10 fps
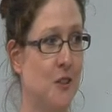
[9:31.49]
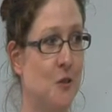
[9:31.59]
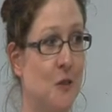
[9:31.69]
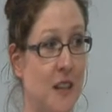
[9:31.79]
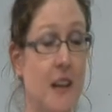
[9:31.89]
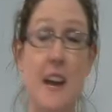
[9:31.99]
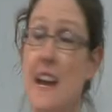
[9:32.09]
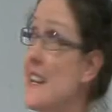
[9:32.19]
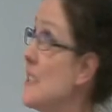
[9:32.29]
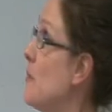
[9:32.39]
So it
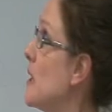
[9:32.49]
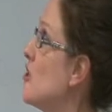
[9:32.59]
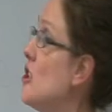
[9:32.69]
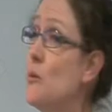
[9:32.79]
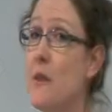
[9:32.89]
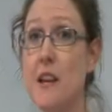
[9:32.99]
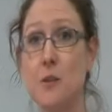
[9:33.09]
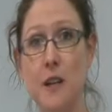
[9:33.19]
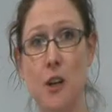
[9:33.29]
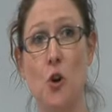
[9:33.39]
is a big genome, and
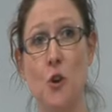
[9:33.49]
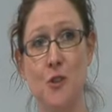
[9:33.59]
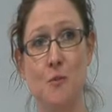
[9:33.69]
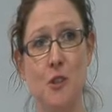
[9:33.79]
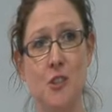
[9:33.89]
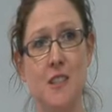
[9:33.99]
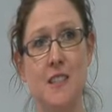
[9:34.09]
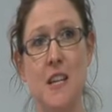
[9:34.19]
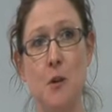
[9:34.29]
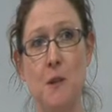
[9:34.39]
that's why it costs so much to
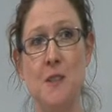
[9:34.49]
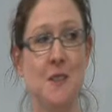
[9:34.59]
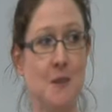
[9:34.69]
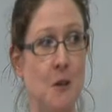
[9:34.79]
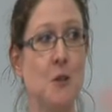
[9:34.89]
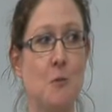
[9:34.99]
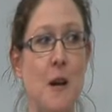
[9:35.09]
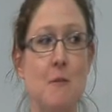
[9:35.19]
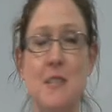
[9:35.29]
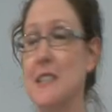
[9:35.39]
sequence, and it's
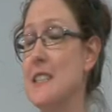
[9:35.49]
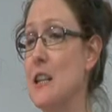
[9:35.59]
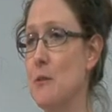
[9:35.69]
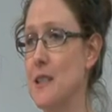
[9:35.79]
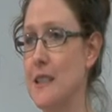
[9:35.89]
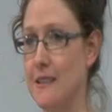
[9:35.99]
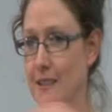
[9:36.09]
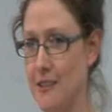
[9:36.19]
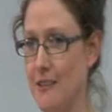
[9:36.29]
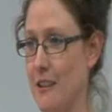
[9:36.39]
why we didn't sequence it
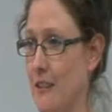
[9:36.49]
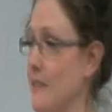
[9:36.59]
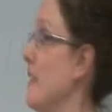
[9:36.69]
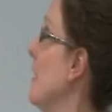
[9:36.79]
until the